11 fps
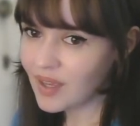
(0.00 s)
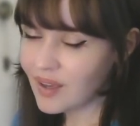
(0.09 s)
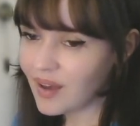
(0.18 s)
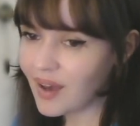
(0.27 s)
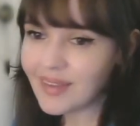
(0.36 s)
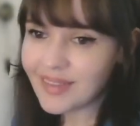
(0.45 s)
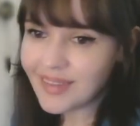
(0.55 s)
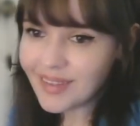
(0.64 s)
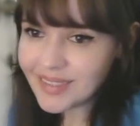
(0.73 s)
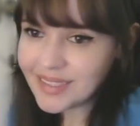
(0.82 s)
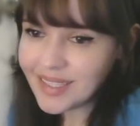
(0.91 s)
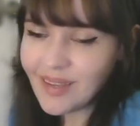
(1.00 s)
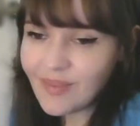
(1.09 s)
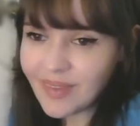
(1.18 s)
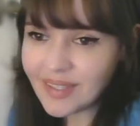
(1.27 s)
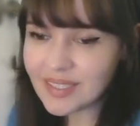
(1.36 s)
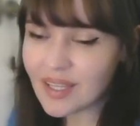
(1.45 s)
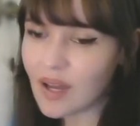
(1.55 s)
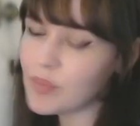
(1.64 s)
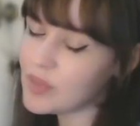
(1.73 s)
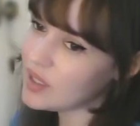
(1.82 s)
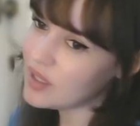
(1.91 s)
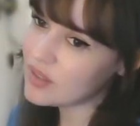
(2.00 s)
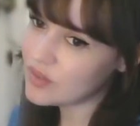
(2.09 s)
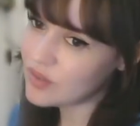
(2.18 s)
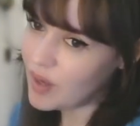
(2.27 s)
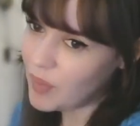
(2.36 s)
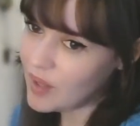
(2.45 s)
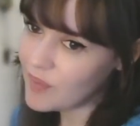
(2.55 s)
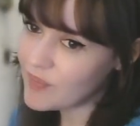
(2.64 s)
I think same things happen in Grammy.